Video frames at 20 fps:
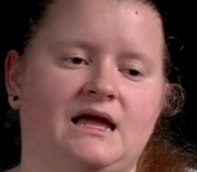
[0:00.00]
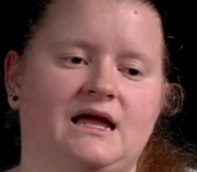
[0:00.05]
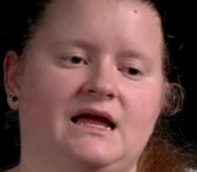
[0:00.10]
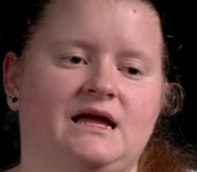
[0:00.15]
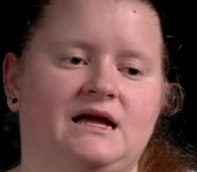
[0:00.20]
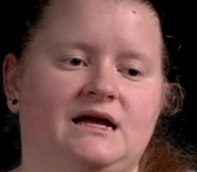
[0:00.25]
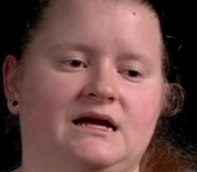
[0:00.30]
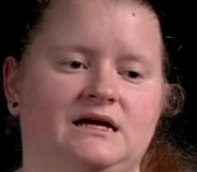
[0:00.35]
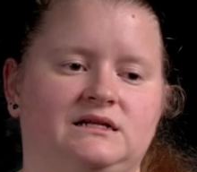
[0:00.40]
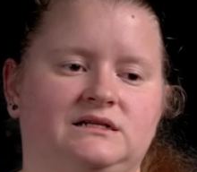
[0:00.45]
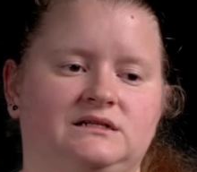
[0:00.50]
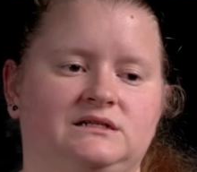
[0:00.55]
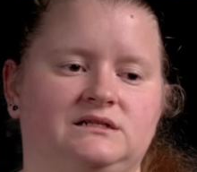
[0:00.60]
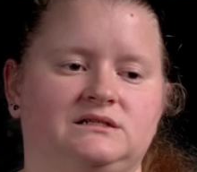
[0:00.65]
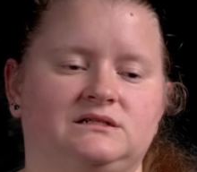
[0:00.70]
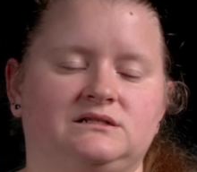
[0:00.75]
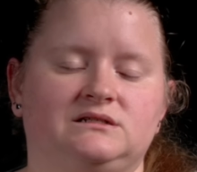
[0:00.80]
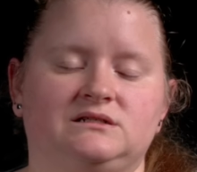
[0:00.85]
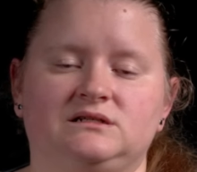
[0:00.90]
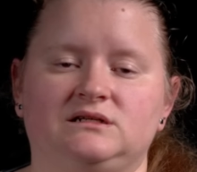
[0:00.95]
And
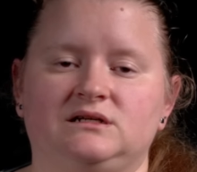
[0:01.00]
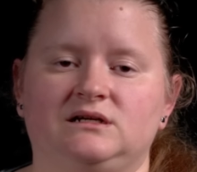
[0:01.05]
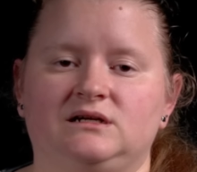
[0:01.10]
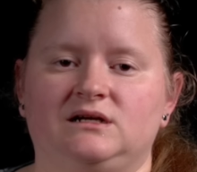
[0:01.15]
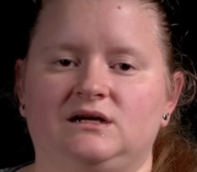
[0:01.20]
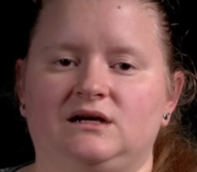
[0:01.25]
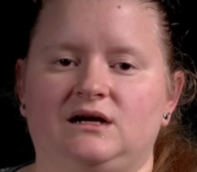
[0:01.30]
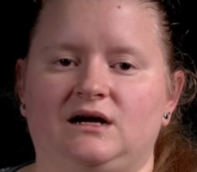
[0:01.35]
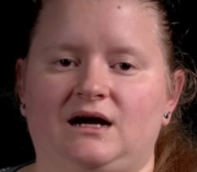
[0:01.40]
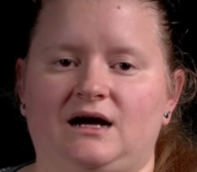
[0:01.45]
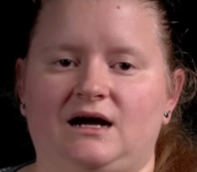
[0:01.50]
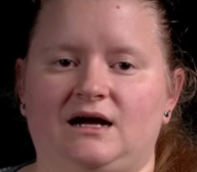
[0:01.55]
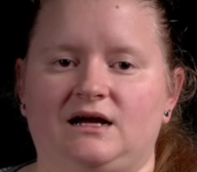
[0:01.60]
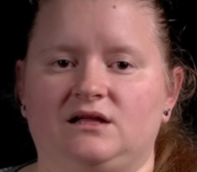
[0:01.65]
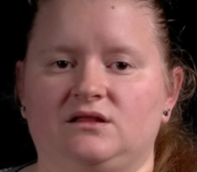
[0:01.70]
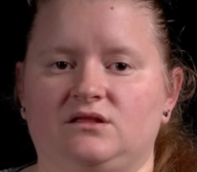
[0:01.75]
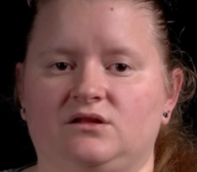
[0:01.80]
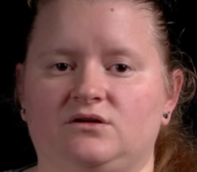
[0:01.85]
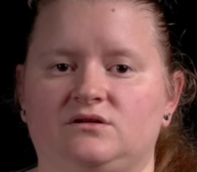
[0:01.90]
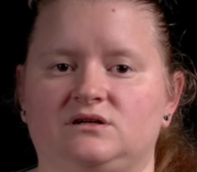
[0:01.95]
I
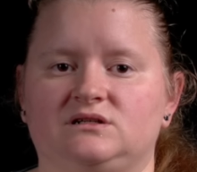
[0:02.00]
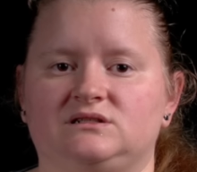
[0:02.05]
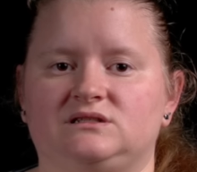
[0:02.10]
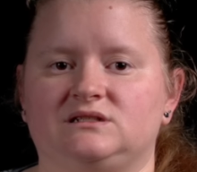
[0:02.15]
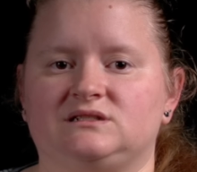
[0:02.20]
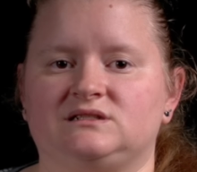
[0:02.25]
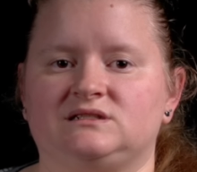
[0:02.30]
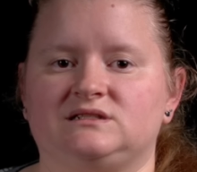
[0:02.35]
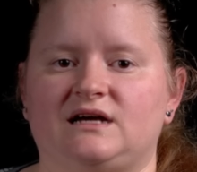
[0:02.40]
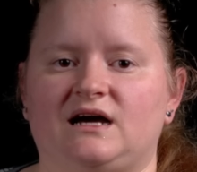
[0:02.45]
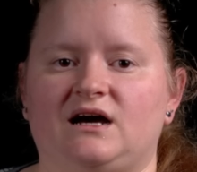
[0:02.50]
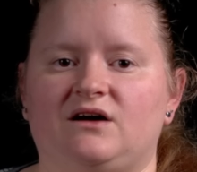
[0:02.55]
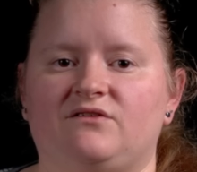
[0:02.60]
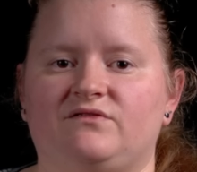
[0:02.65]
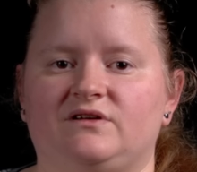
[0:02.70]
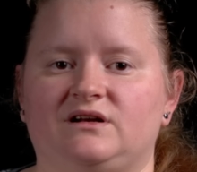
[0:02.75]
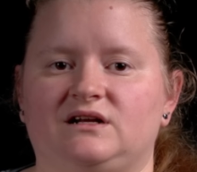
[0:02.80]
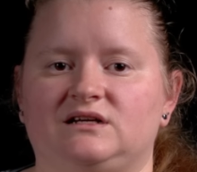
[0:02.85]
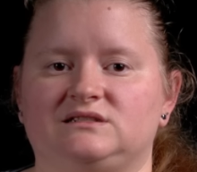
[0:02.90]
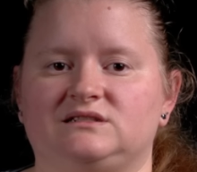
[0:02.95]
alerted the
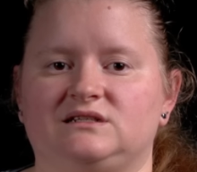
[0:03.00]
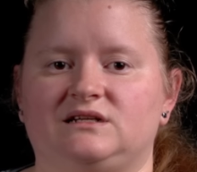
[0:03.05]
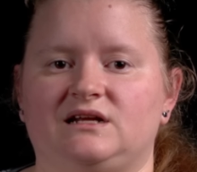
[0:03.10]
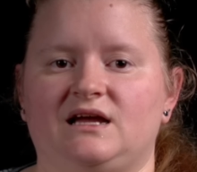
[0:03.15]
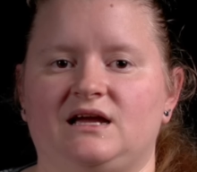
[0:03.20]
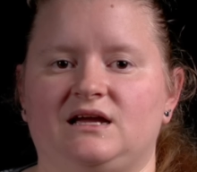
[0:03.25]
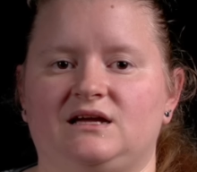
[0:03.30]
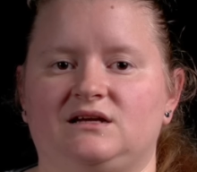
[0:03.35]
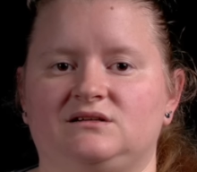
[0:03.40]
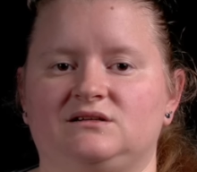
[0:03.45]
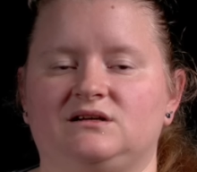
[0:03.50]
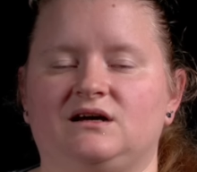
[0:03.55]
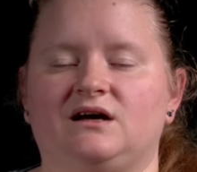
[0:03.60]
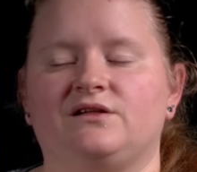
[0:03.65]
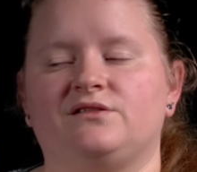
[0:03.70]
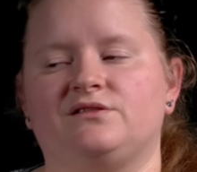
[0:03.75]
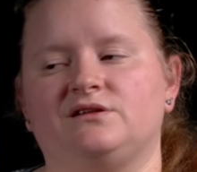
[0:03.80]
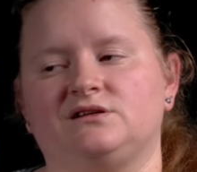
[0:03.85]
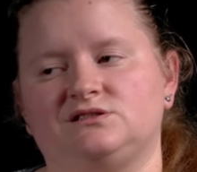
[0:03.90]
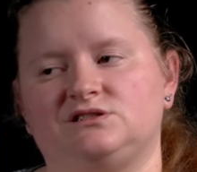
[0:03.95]
staff and I said, hey, I
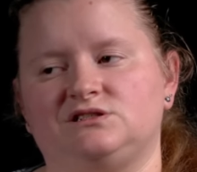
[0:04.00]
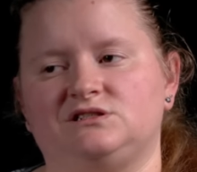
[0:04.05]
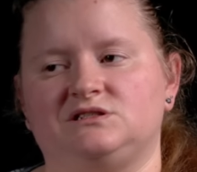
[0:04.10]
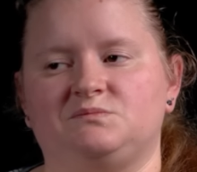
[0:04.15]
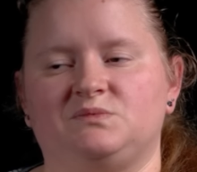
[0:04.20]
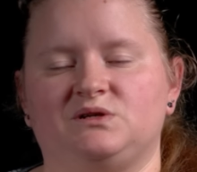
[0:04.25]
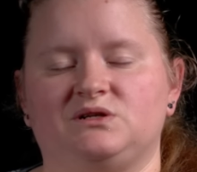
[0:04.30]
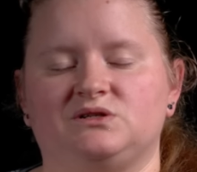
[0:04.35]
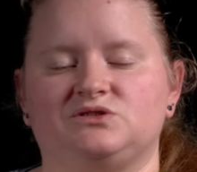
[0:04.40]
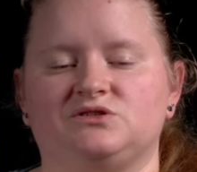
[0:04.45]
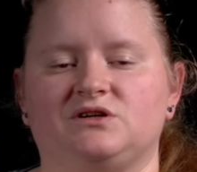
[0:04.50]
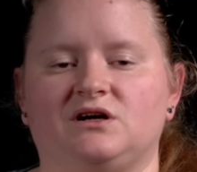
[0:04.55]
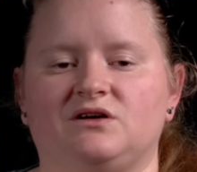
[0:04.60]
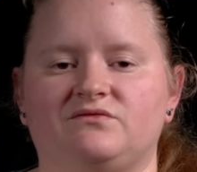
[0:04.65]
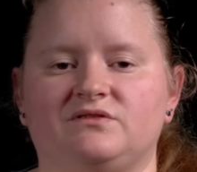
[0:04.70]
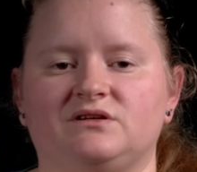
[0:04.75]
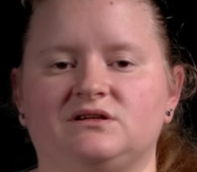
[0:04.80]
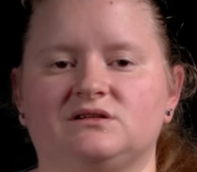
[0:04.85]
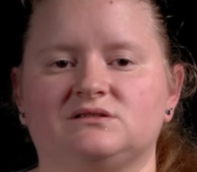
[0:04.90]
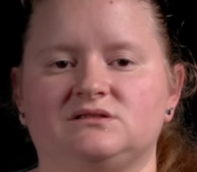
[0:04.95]
think she's being
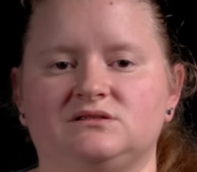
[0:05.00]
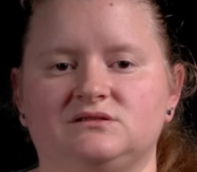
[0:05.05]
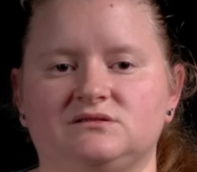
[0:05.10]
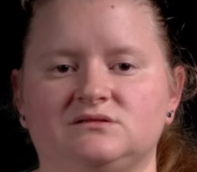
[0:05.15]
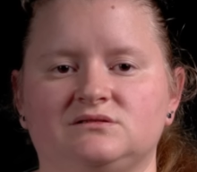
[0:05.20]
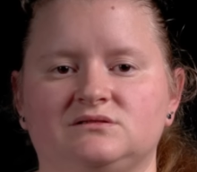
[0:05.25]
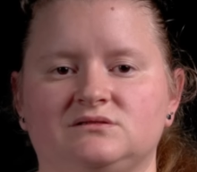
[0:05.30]
trafficked.